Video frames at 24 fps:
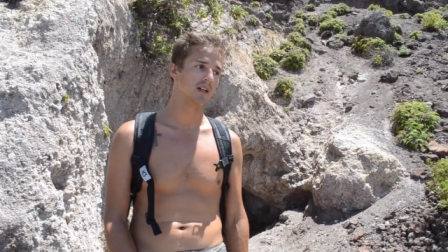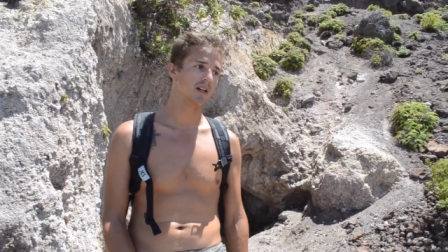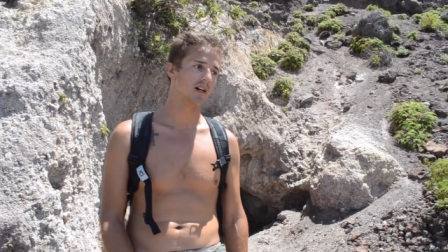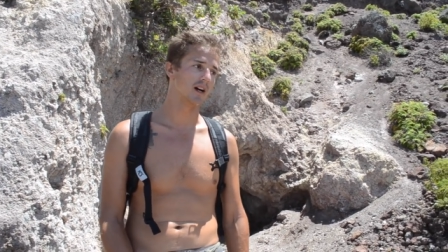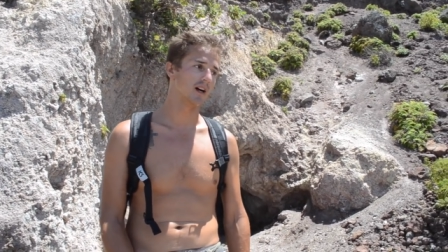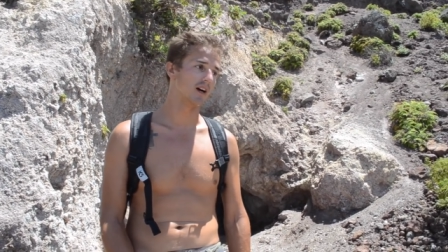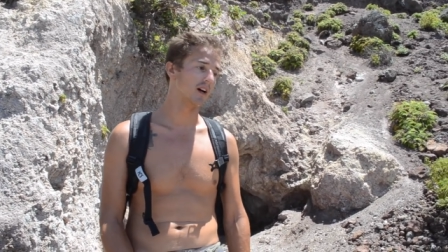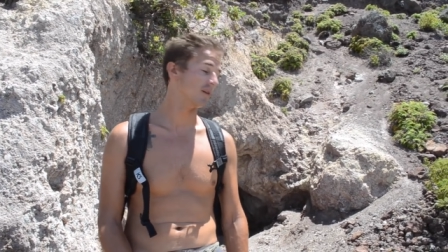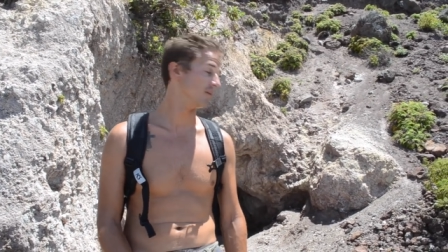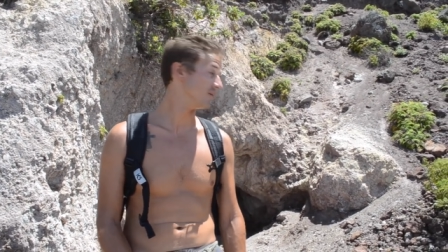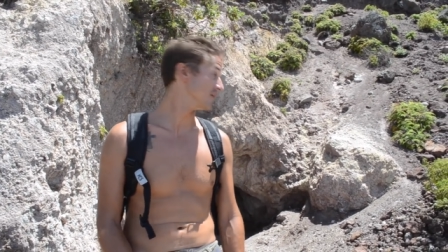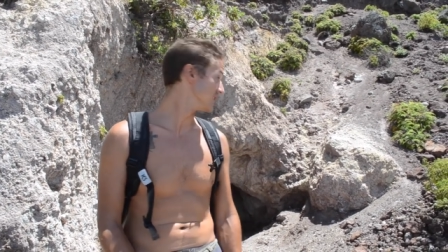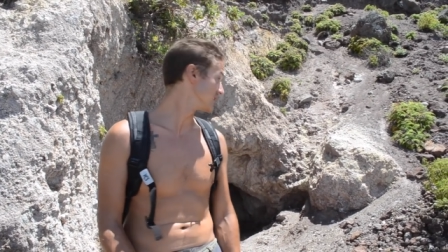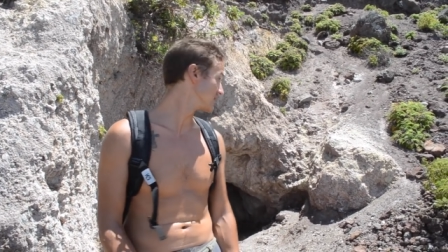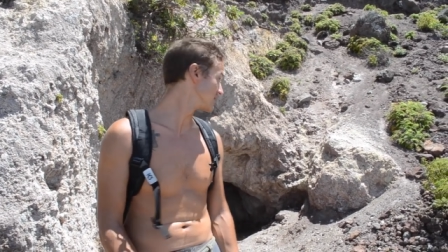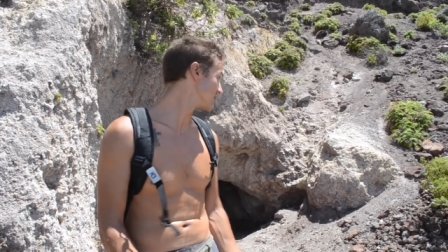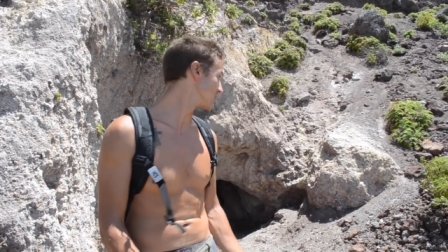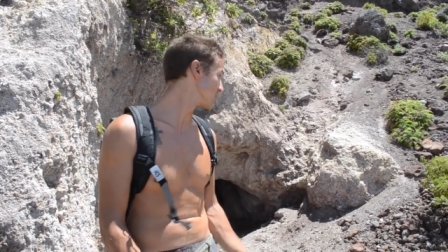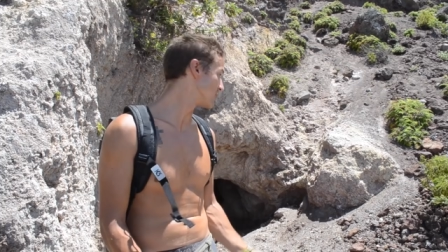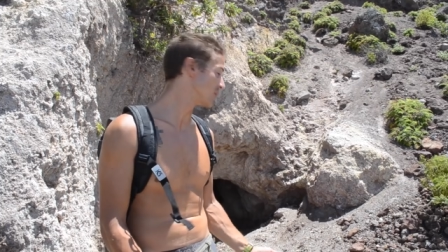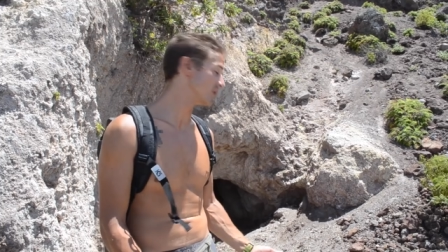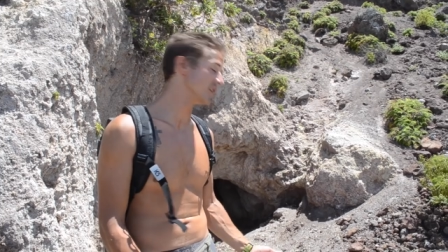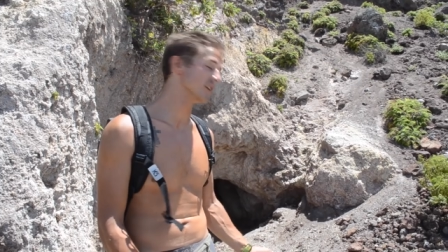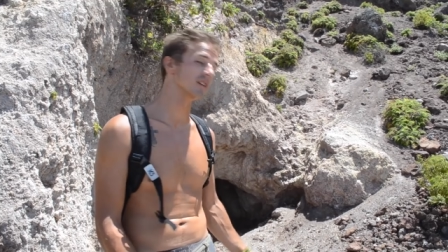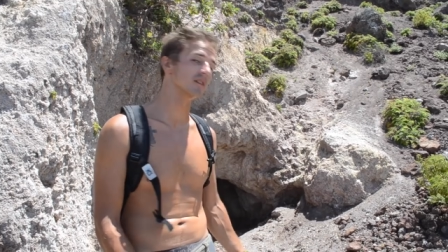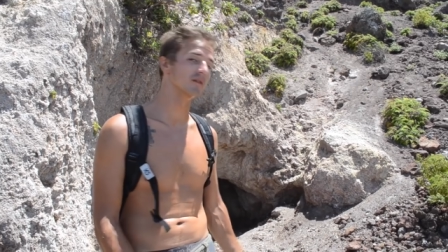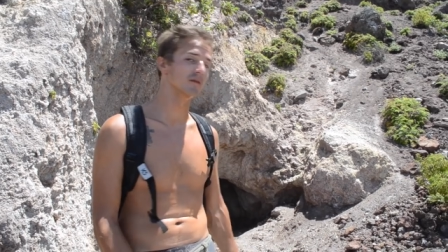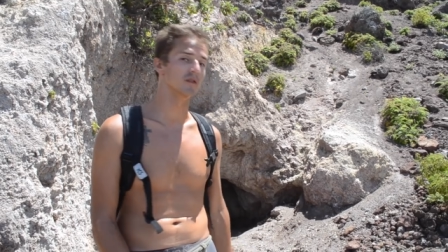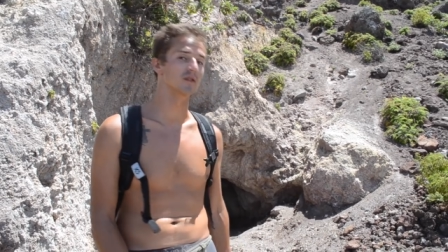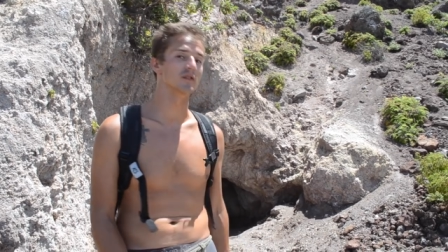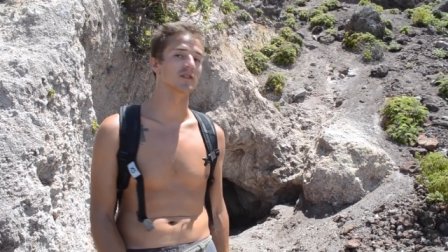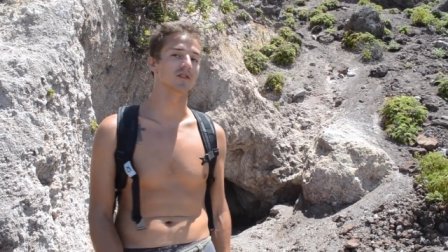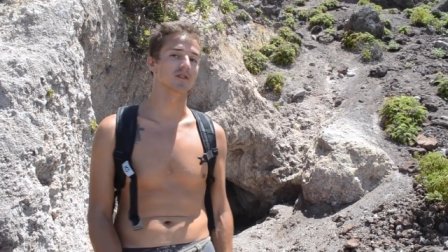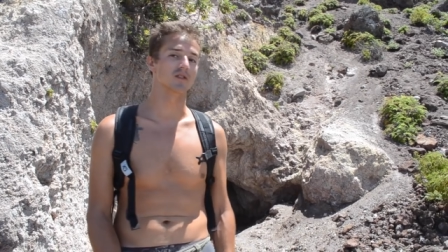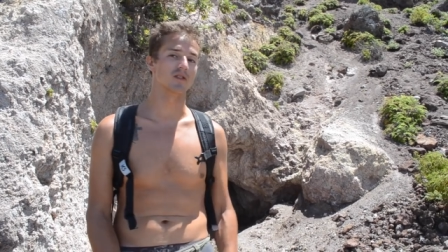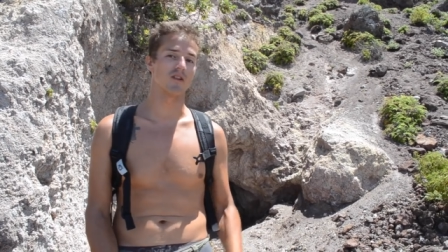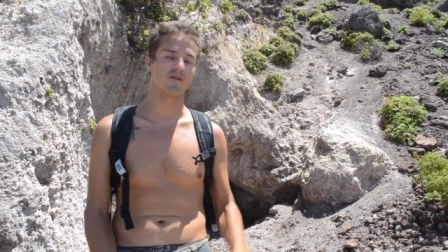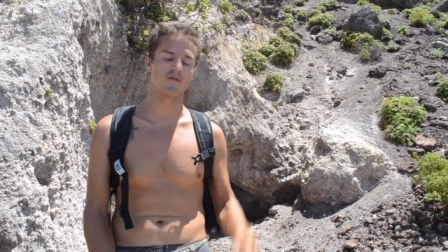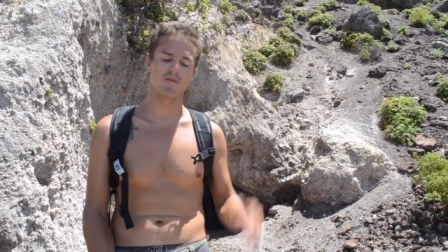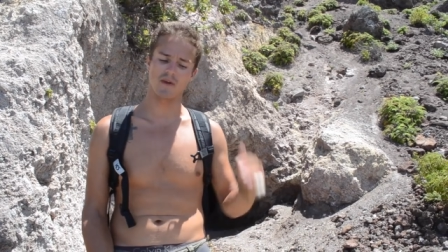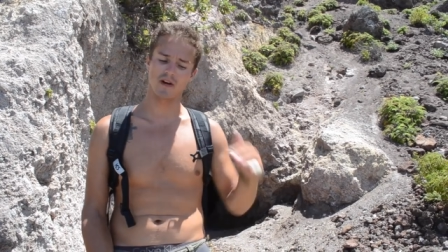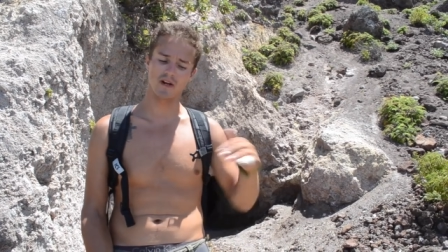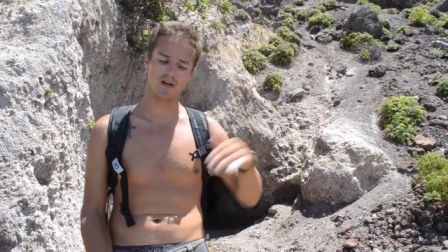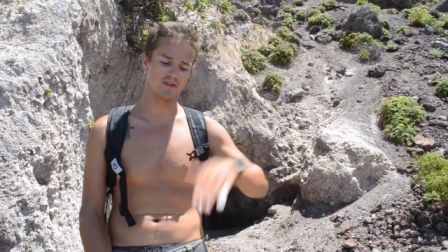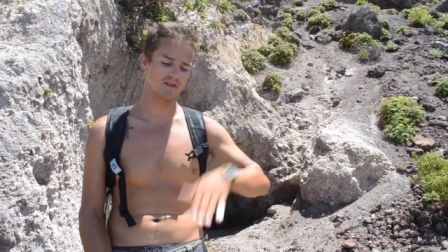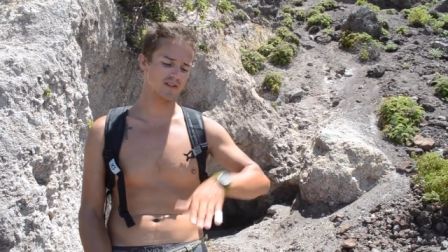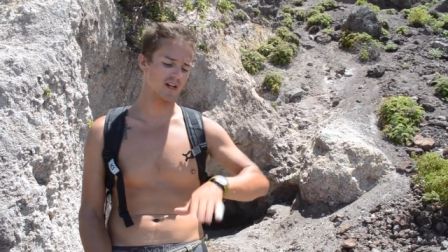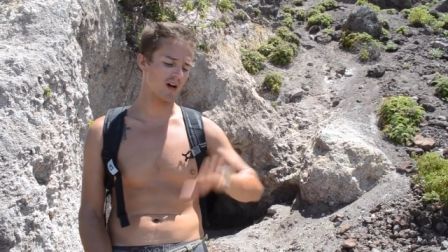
Um, this is a pretty confusing sulfur mine. it goes